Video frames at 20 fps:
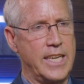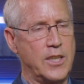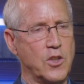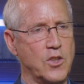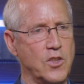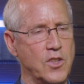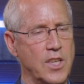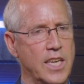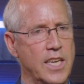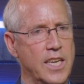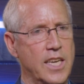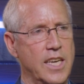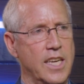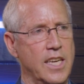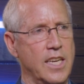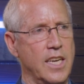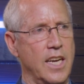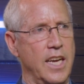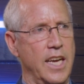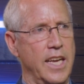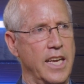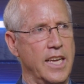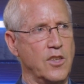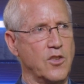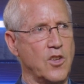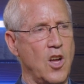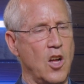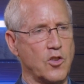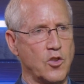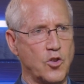angel uh,
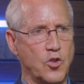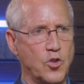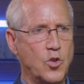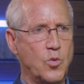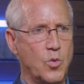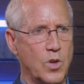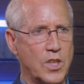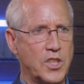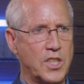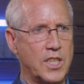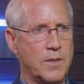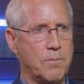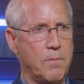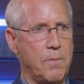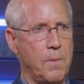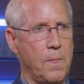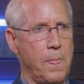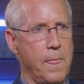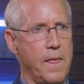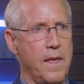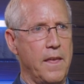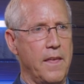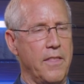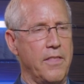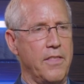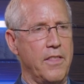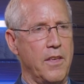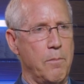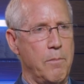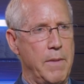exalts true worship,
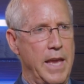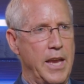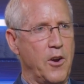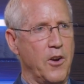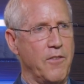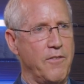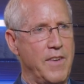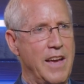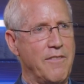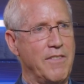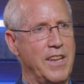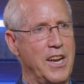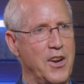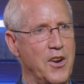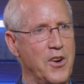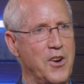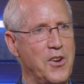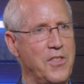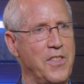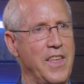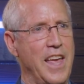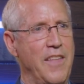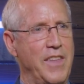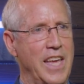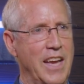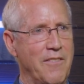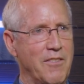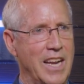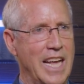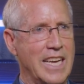the maker of heaven and earth, and
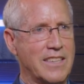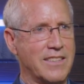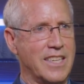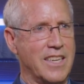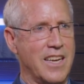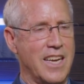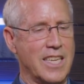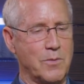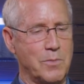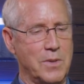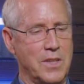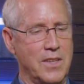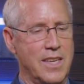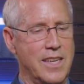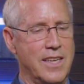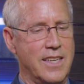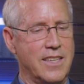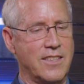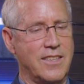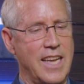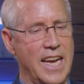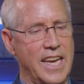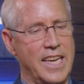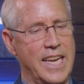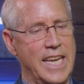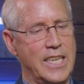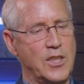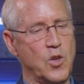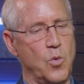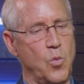the everlasting gospel.
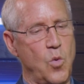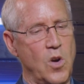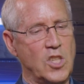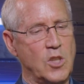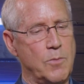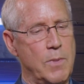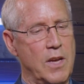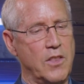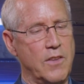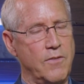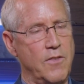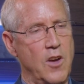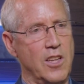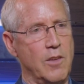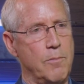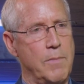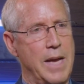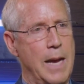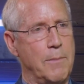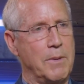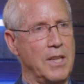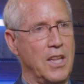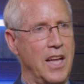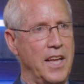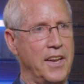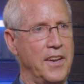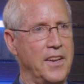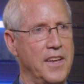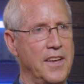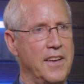Second angel warns about the fall of
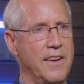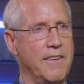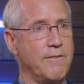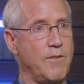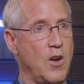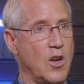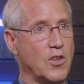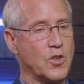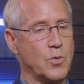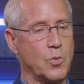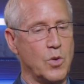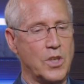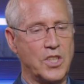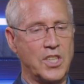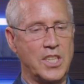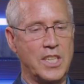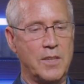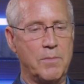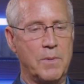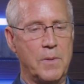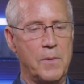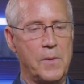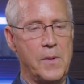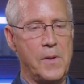Babylon, false worship,